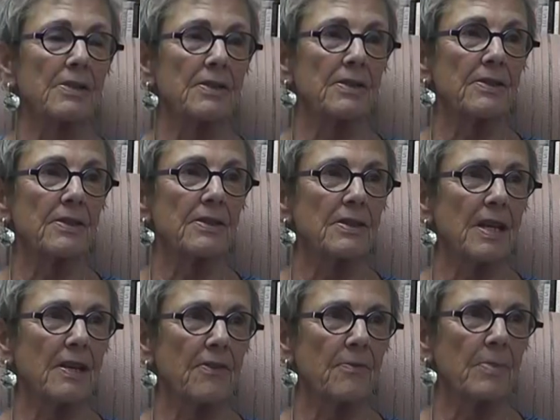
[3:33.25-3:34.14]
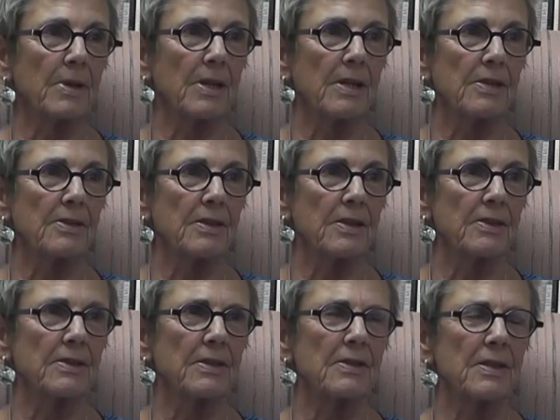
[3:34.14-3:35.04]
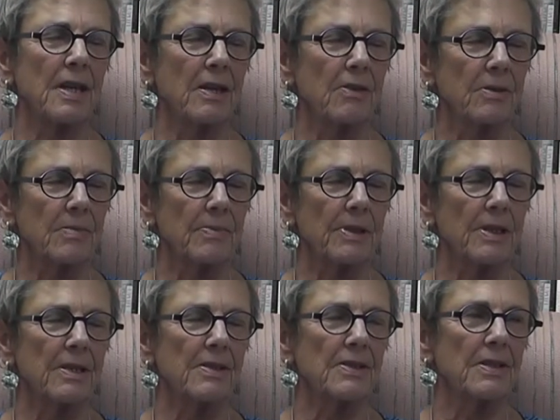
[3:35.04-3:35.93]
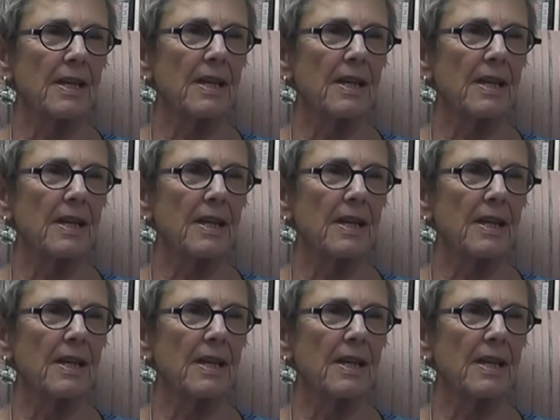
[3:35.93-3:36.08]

It's a safe place, it's a sacred place,